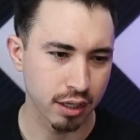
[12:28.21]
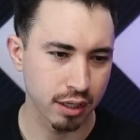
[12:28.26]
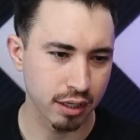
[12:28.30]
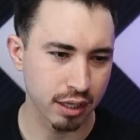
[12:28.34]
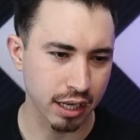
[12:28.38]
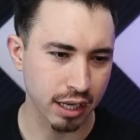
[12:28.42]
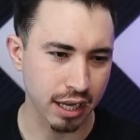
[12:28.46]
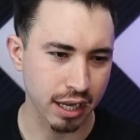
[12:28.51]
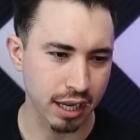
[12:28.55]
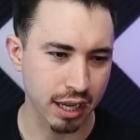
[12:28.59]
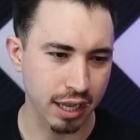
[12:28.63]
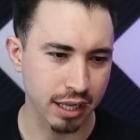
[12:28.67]

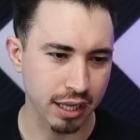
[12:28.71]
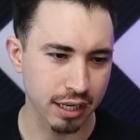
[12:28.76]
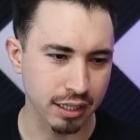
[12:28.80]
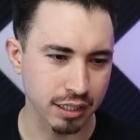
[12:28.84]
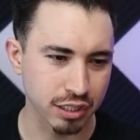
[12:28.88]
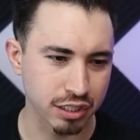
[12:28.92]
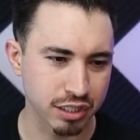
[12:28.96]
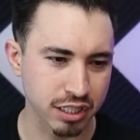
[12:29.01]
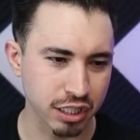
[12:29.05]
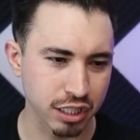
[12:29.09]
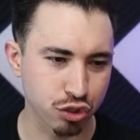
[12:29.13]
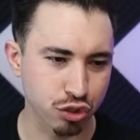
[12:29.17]
And
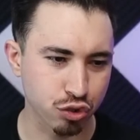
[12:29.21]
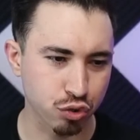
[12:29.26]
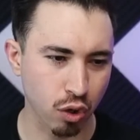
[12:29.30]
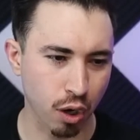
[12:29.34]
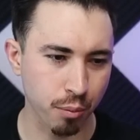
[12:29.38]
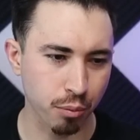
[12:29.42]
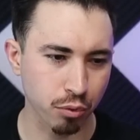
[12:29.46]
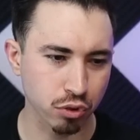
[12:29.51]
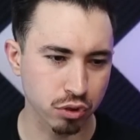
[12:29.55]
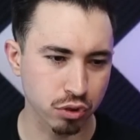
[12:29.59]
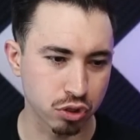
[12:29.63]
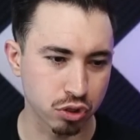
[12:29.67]
you see
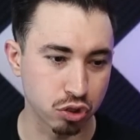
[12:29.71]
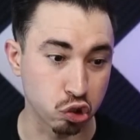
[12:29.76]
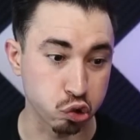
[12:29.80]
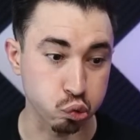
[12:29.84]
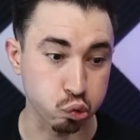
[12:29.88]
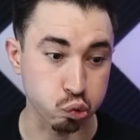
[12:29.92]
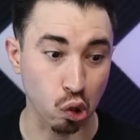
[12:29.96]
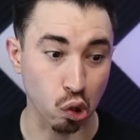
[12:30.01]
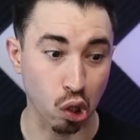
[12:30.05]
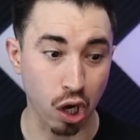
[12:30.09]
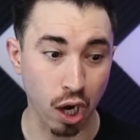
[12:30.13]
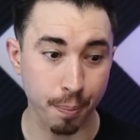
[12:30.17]
Trumbull
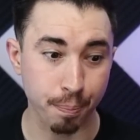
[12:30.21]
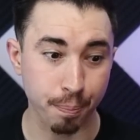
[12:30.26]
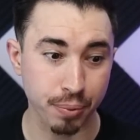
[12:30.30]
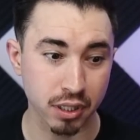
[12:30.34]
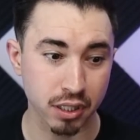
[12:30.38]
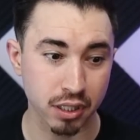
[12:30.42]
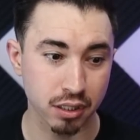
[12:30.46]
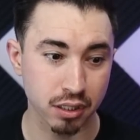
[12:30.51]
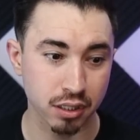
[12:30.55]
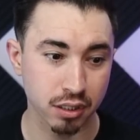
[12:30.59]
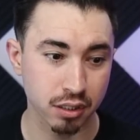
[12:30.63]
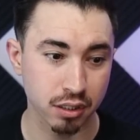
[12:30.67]
drop
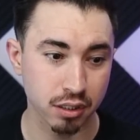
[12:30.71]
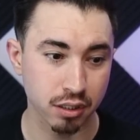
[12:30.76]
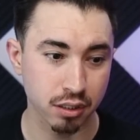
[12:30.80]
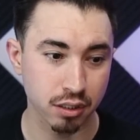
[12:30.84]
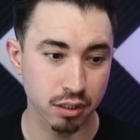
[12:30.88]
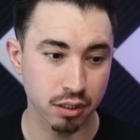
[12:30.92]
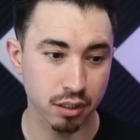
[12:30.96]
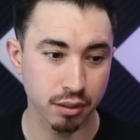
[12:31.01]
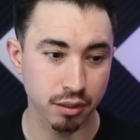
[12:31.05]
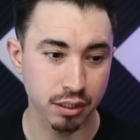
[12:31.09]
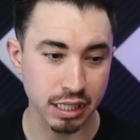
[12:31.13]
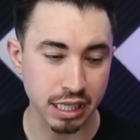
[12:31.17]

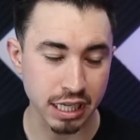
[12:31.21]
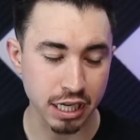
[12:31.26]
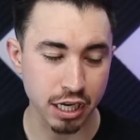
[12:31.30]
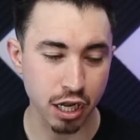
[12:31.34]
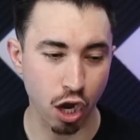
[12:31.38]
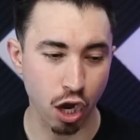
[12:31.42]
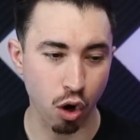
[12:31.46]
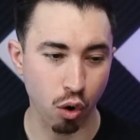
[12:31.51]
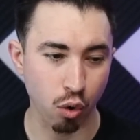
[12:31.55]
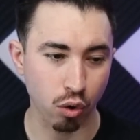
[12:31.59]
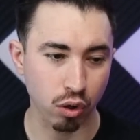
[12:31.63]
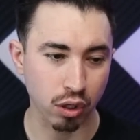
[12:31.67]

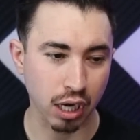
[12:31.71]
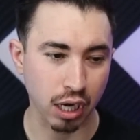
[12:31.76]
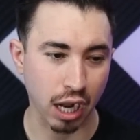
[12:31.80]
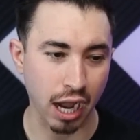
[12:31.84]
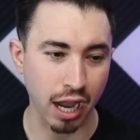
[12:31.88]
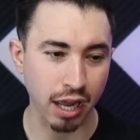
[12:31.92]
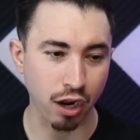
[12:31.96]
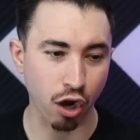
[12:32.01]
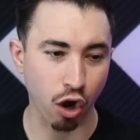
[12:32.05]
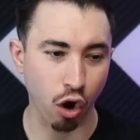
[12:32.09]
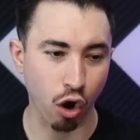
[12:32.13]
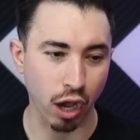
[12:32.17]
Nino
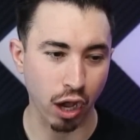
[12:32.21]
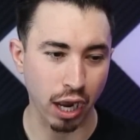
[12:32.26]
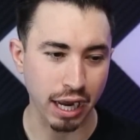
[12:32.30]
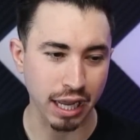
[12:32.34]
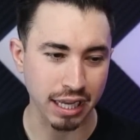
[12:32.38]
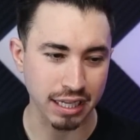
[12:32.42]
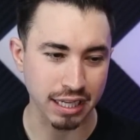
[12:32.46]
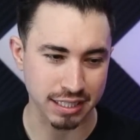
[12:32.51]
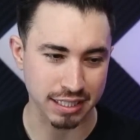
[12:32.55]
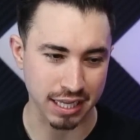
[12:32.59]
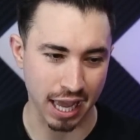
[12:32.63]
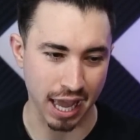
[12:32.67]
kind of on
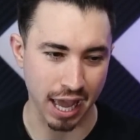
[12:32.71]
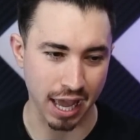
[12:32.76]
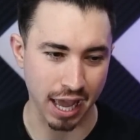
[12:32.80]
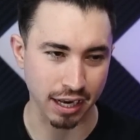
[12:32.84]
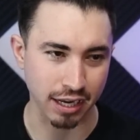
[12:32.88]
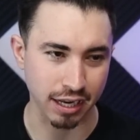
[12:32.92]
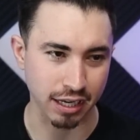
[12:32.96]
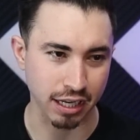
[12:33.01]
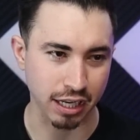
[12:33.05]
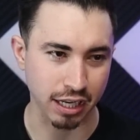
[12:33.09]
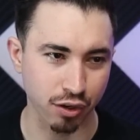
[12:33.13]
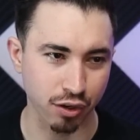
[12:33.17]
his head.
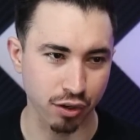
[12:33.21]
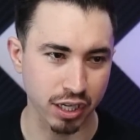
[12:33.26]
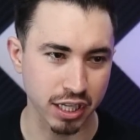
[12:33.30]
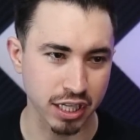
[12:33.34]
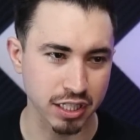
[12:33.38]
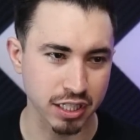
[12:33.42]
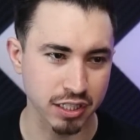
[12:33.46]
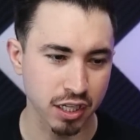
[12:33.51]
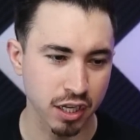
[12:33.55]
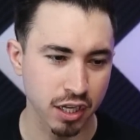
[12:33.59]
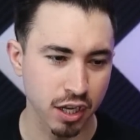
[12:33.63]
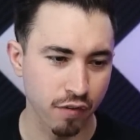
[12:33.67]
And it
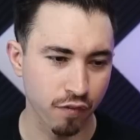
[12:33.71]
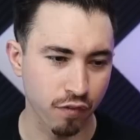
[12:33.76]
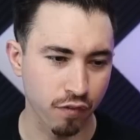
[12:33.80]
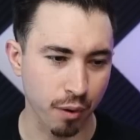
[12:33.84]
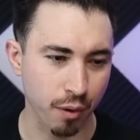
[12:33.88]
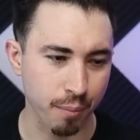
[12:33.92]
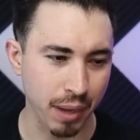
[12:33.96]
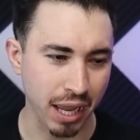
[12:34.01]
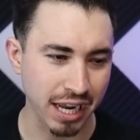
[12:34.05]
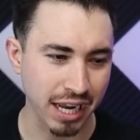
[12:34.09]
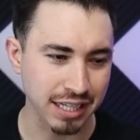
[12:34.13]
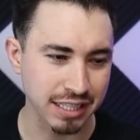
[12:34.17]
is
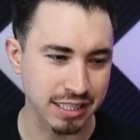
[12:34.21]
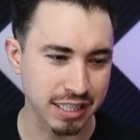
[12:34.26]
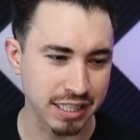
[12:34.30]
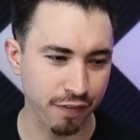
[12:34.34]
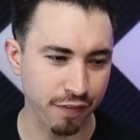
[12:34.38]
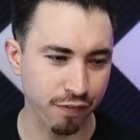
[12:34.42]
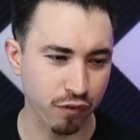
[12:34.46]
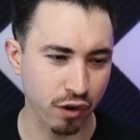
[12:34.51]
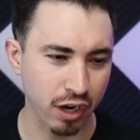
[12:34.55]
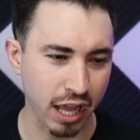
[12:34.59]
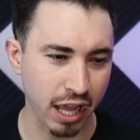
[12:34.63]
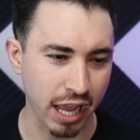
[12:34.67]
from a
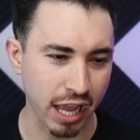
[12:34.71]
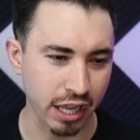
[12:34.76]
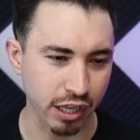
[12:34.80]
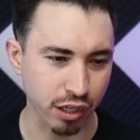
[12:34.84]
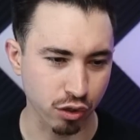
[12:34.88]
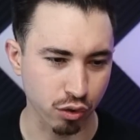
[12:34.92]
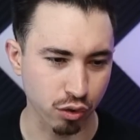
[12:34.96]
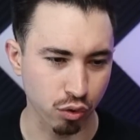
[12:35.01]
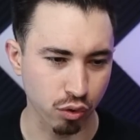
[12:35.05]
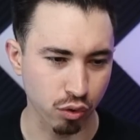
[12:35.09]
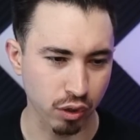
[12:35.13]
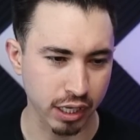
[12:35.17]
different
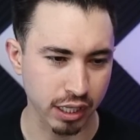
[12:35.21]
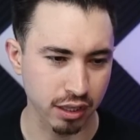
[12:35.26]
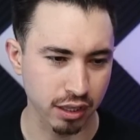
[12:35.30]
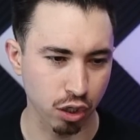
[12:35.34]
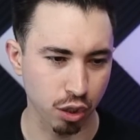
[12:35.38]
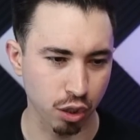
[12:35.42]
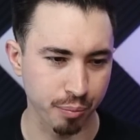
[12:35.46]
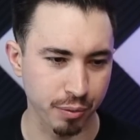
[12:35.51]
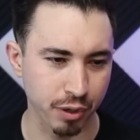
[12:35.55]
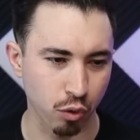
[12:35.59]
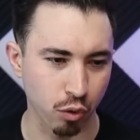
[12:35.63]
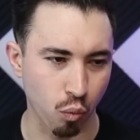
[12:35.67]
angle, a
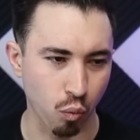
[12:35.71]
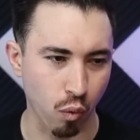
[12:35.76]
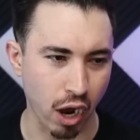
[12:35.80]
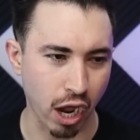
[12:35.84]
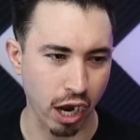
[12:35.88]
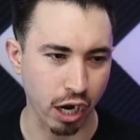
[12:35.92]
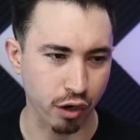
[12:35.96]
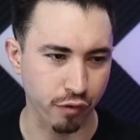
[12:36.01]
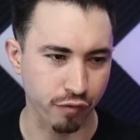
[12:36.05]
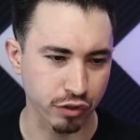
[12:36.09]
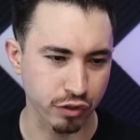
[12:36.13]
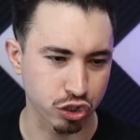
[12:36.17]
little bit
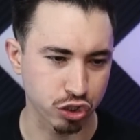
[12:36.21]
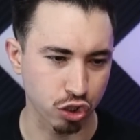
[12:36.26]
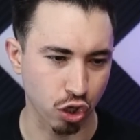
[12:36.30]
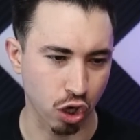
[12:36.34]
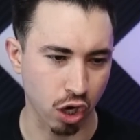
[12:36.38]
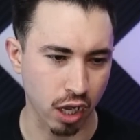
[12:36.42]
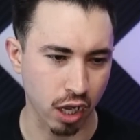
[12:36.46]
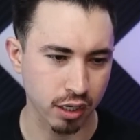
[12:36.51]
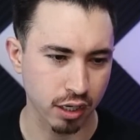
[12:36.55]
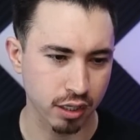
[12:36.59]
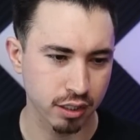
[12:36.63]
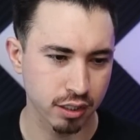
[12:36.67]
wider of a
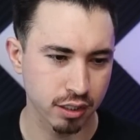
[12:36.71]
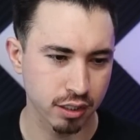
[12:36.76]
shot.